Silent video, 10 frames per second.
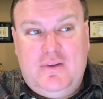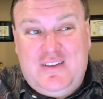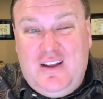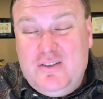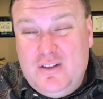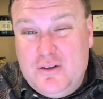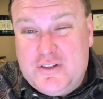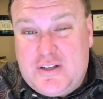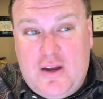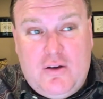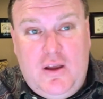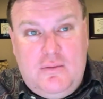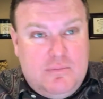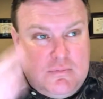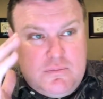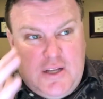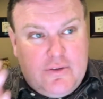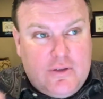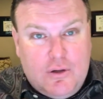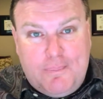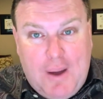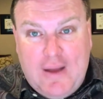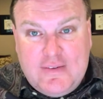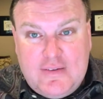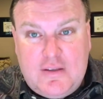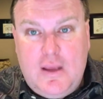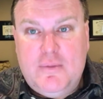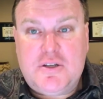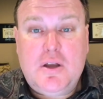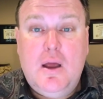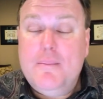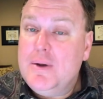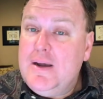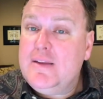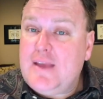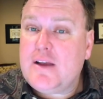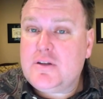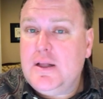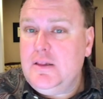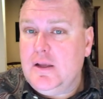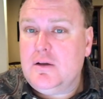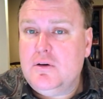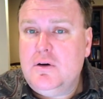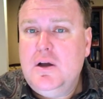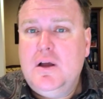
Sounds a little scary, sounds a little Ponzi scheme-ish, but it is actually legal.